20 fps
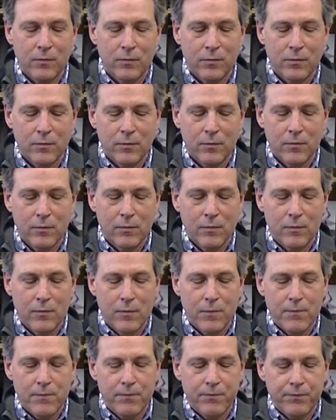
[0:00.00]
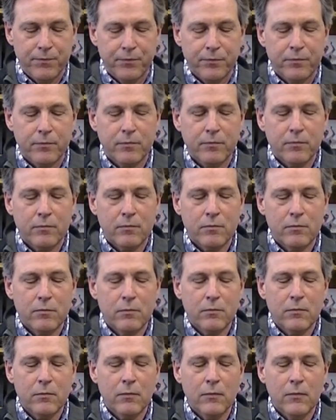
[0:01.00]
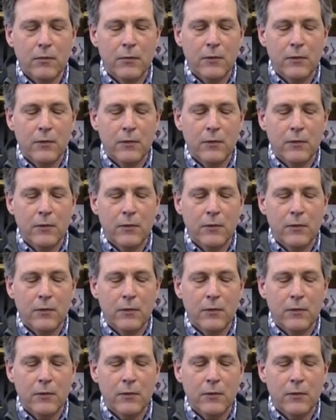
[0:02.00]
(no one is talking)